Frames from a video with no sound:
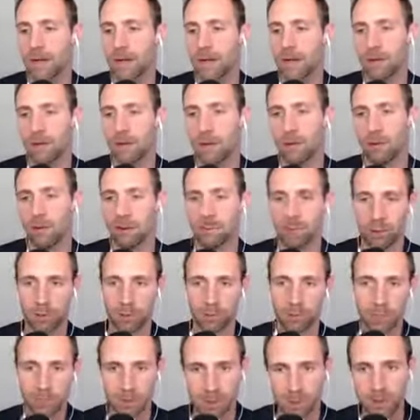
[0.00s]
that will put
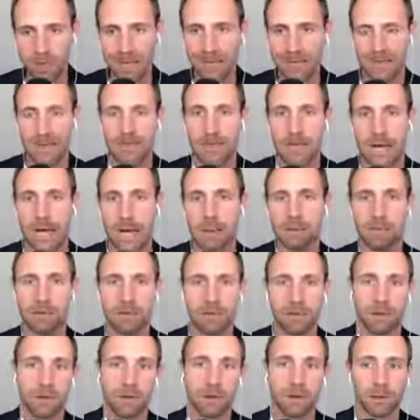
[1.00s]
you at the top
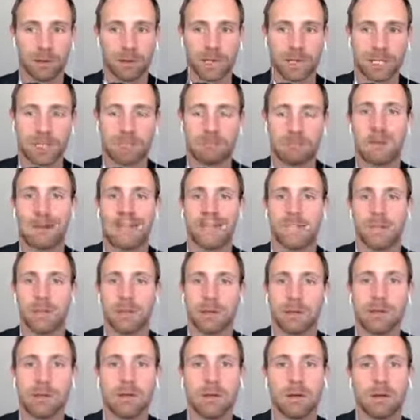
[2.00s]
of their list
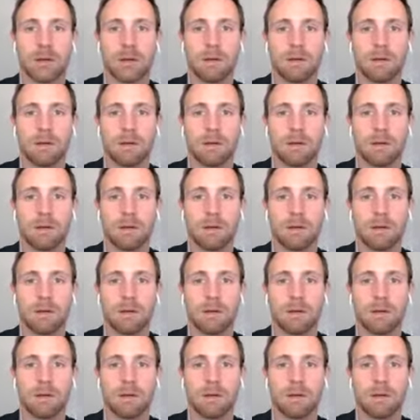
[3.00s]
mentally